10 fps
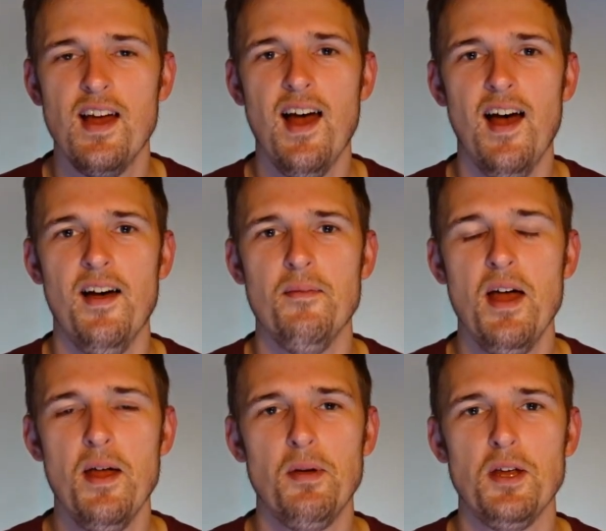
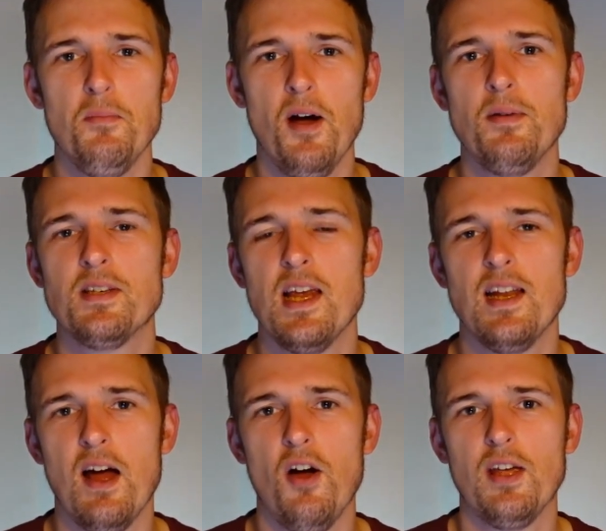But you might be saying
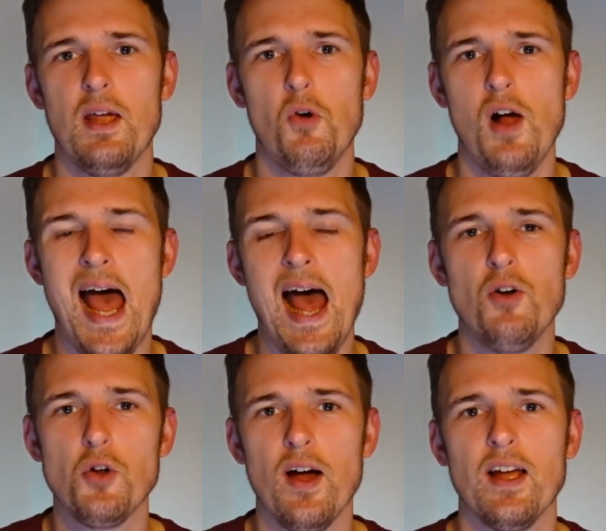now, okay, well, how
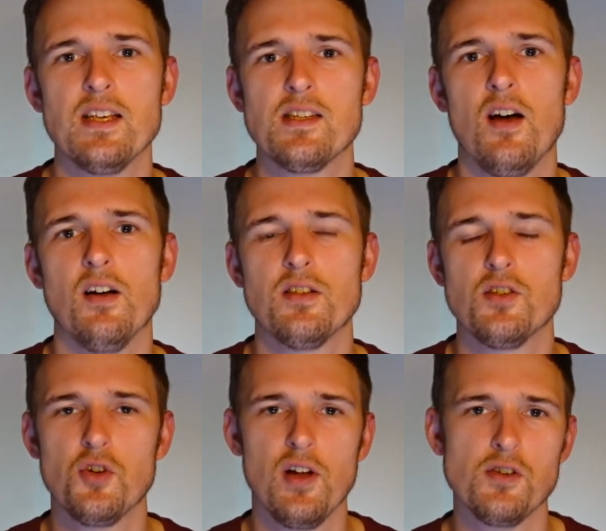do I get started?
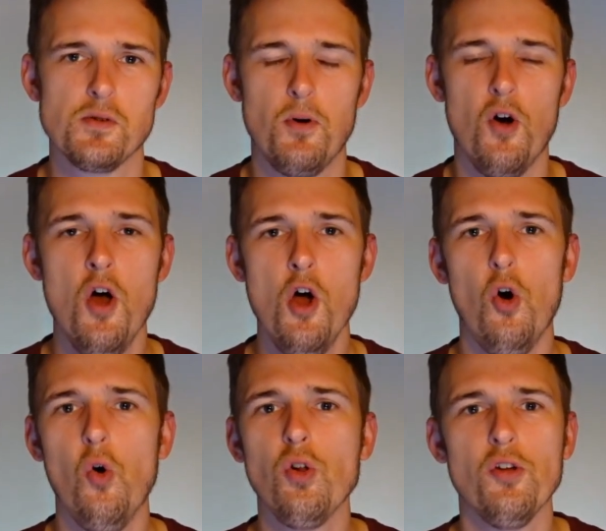Should I just put
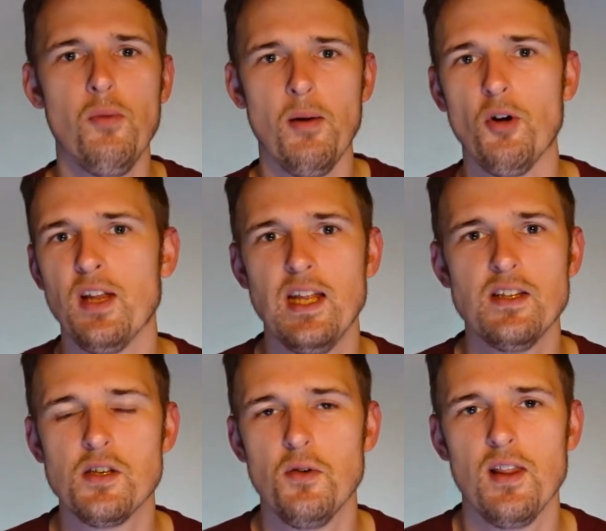all of my money
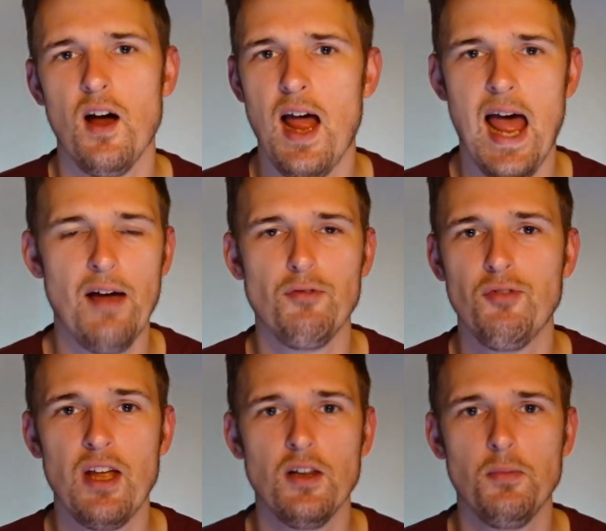into it that I have
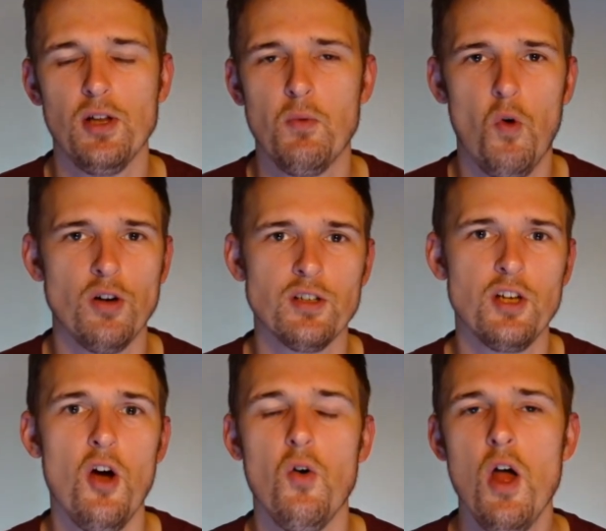available in one
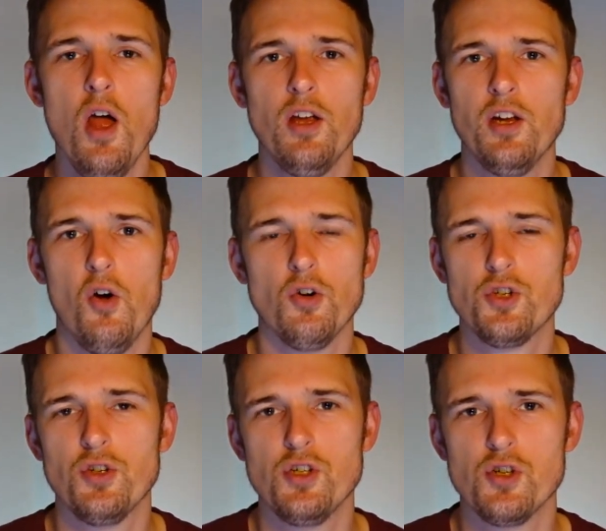go? Or
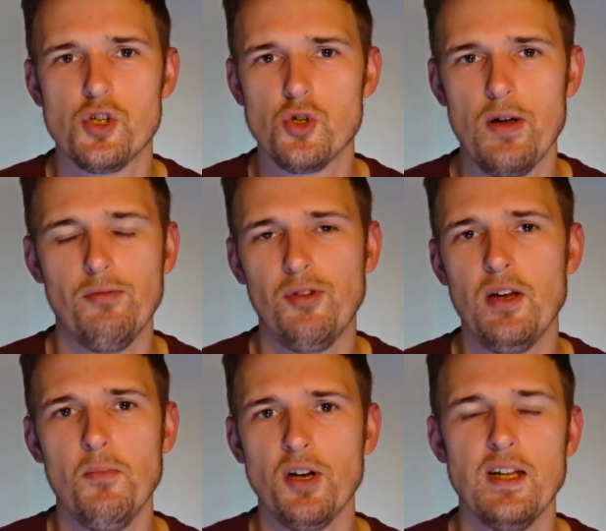should you just drip feed
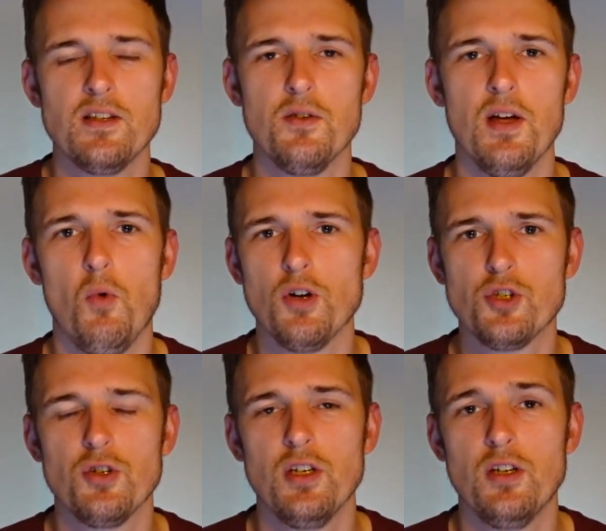money into it? What
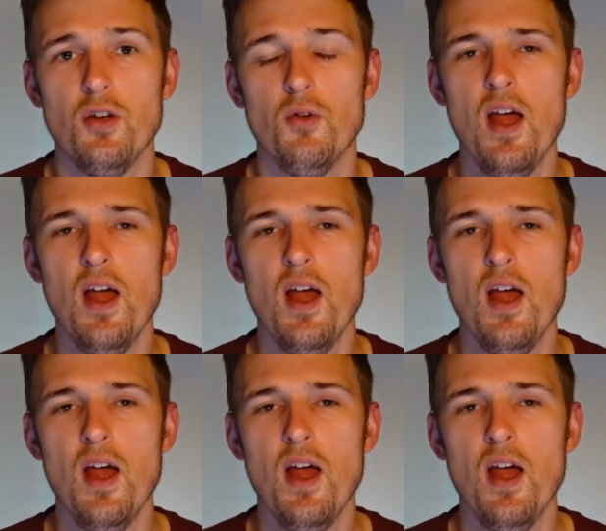should you do?